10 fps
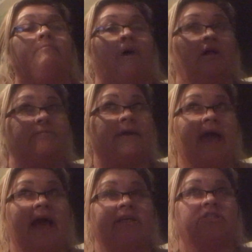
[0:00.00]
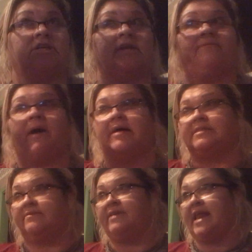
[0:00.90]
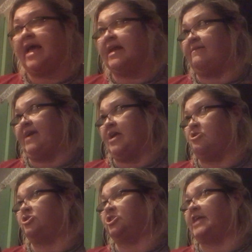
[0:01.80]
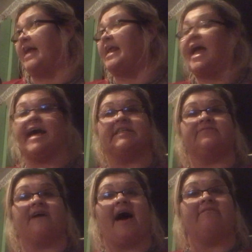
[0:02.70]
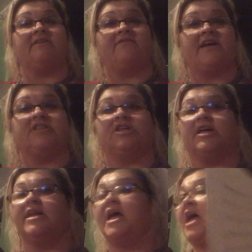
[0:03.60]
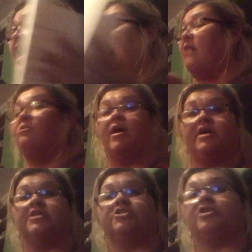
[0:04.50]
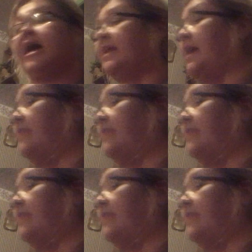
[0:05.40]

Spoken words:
multiplication of positive and negative integers, and it has 5 division. I want you to try to